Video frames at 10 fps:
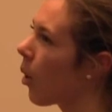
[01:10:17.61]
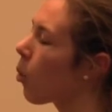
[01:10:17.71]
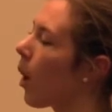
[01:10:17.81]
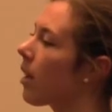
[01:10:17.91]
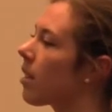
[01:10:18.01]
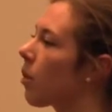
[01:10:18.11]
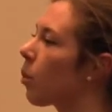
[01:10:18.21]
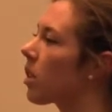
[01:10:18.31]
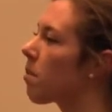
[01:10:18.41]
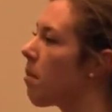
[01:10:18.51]
ways in
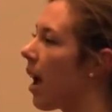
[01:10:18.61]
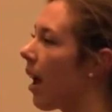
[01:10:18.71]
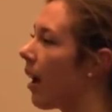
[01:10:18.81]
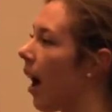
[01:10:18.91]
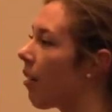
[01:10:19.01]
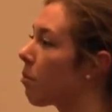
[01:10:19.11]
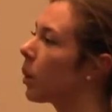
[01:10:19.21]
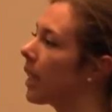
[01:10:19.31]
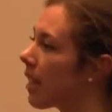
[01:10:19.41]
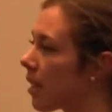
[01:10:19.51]
which men have
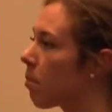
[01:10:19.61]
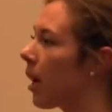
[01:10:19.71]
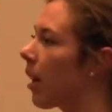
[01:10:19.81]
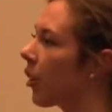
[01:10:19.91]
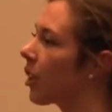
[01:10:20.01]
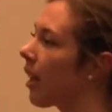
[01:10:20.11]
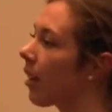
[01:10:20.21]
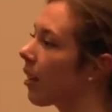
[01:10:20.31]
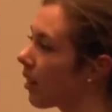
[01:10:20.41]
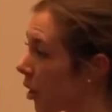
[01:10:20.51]
participated or
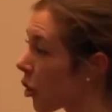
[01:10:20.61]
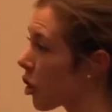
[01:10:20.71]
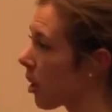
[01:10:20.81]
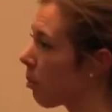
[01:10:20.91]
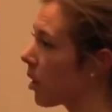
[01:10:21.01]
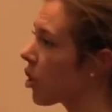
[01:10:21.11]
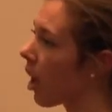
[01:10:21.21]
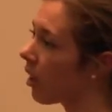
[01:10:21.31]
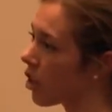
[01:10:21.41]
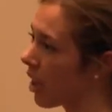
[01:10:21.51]
taken leadership in
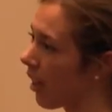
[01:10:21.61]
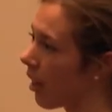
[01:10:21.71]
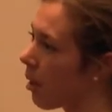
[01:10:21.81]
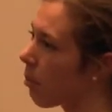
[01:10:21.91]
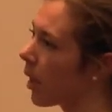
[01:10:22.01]
challenging